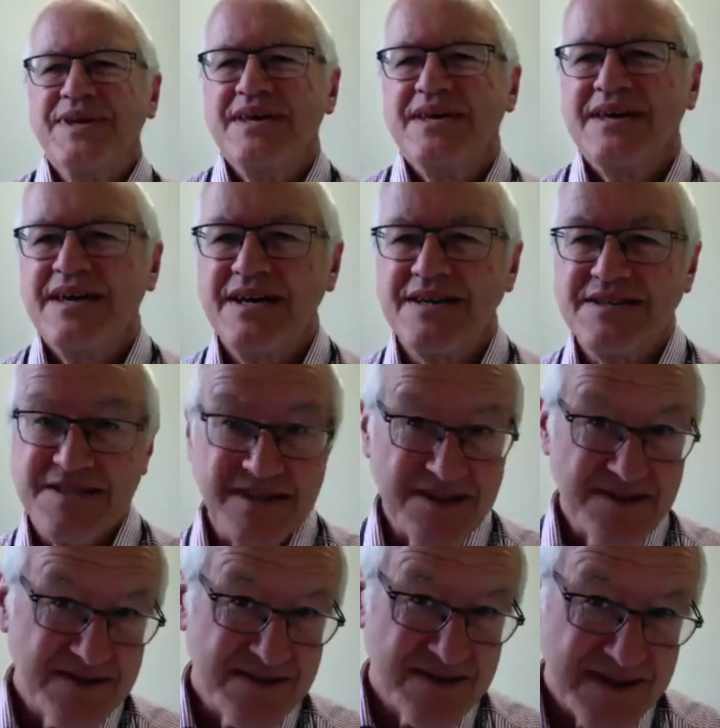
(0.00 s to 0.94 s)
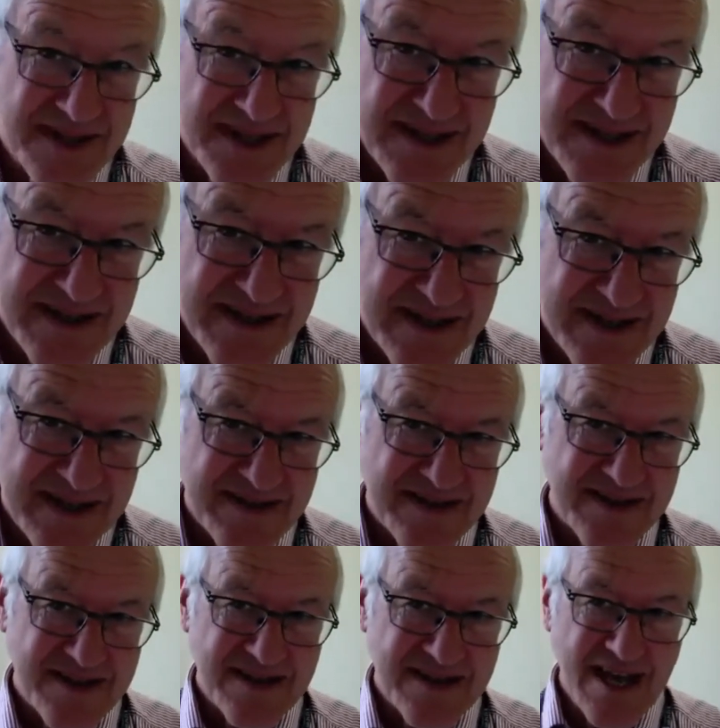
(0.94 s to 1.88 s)
Yeah, so
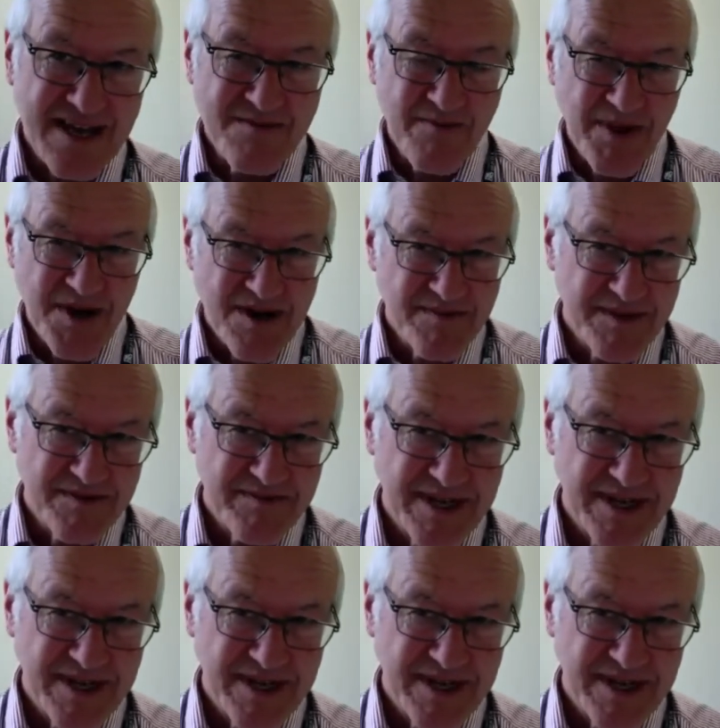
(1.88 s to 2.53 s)
the end Permian